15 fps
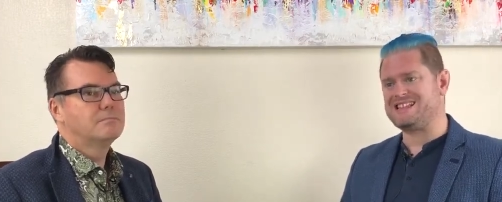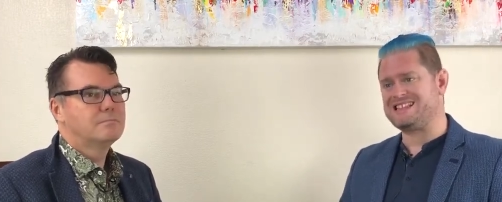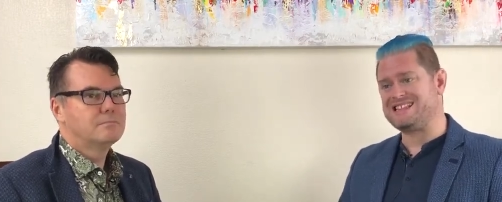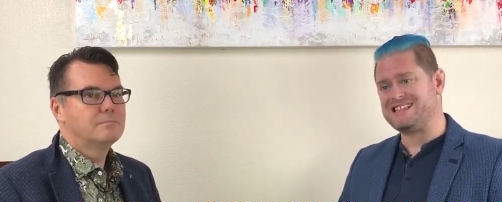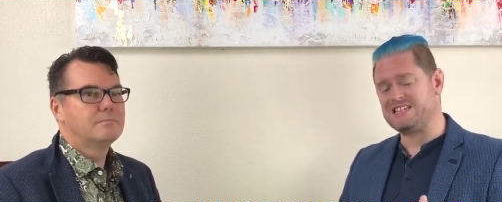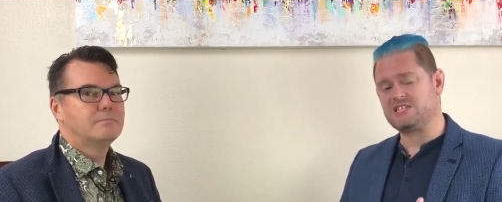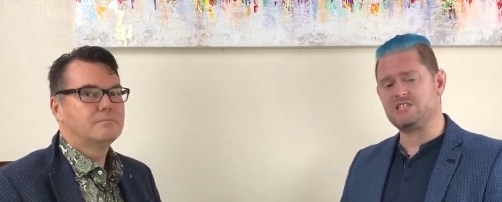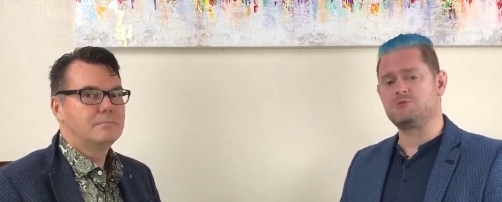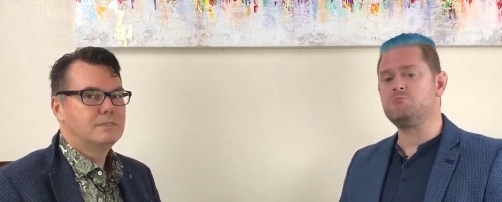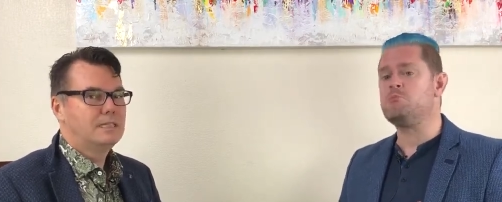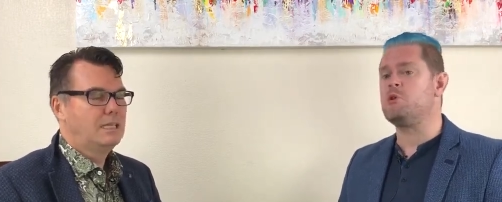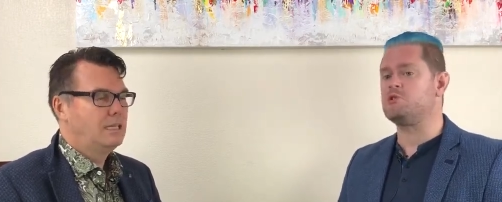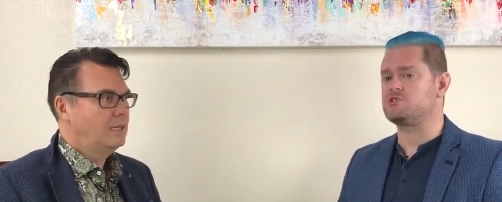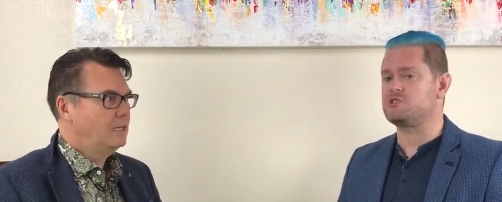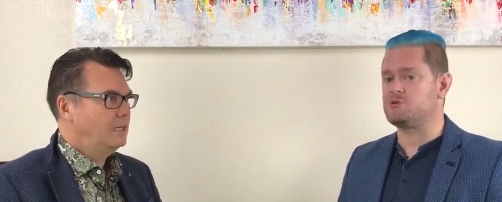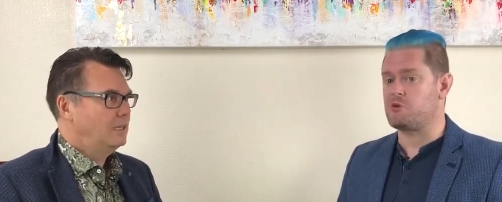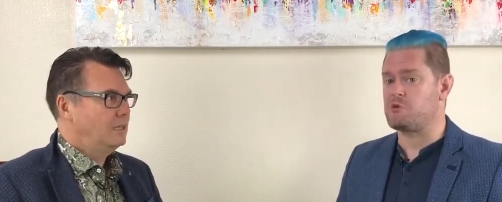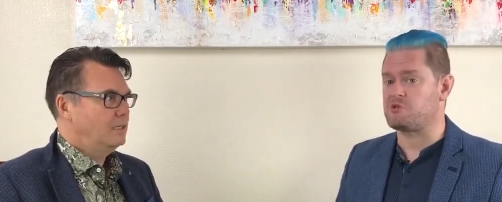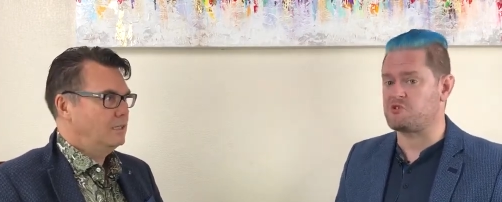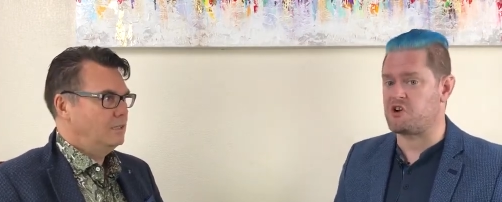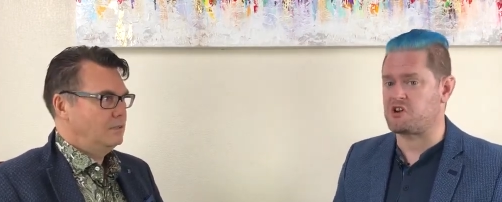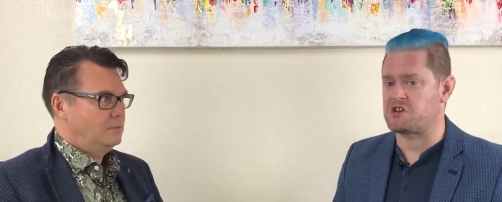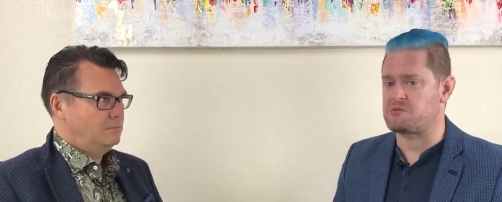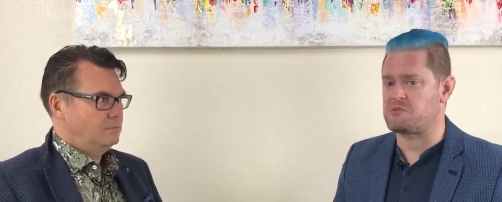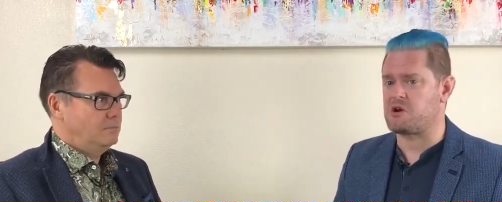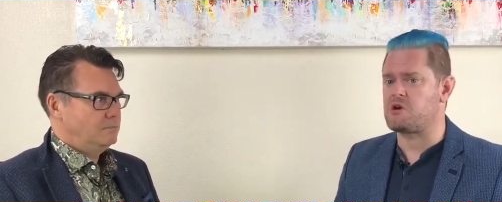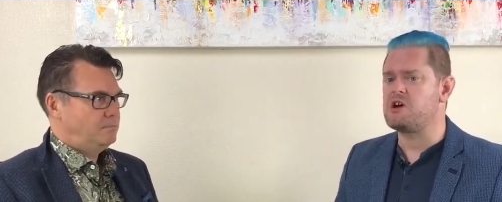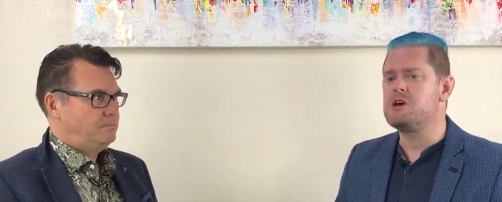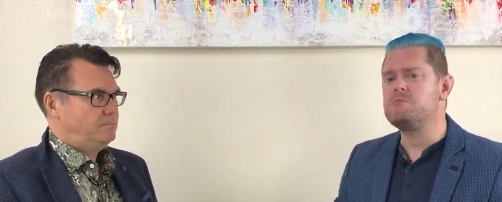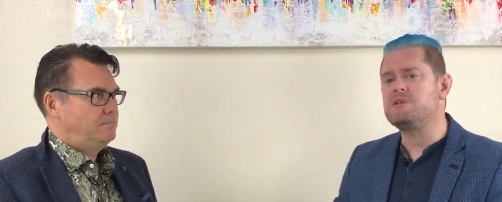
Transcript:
Speaker 1: This is mostly what we're talking about.